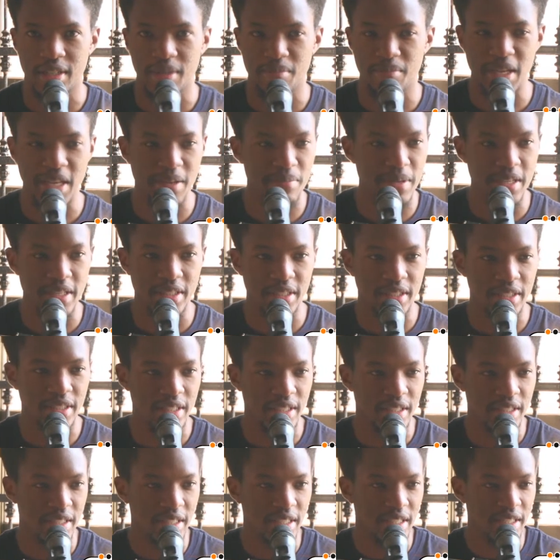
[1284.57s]
Maybe it's
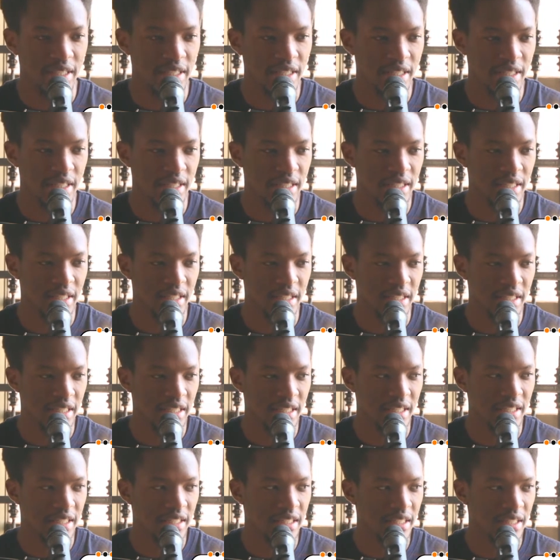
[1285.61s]
in, in, in, in,
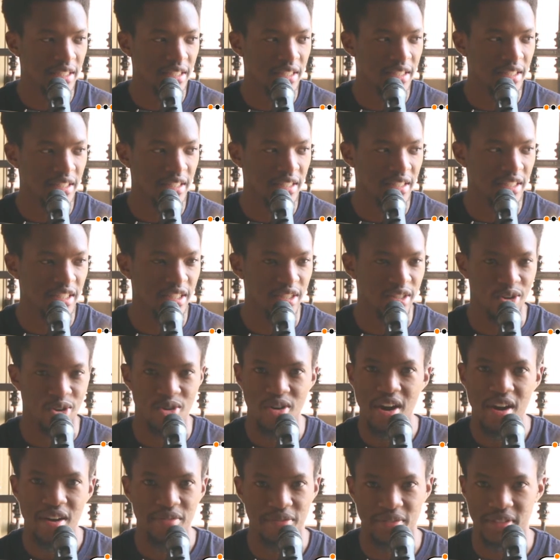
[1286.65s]
in, in, in, in
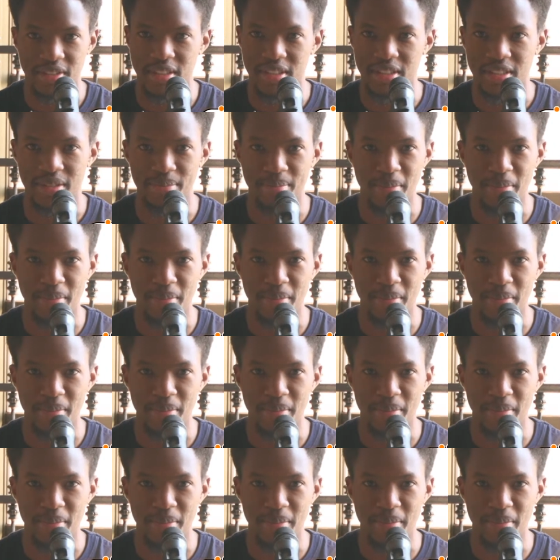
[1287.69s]
crafts.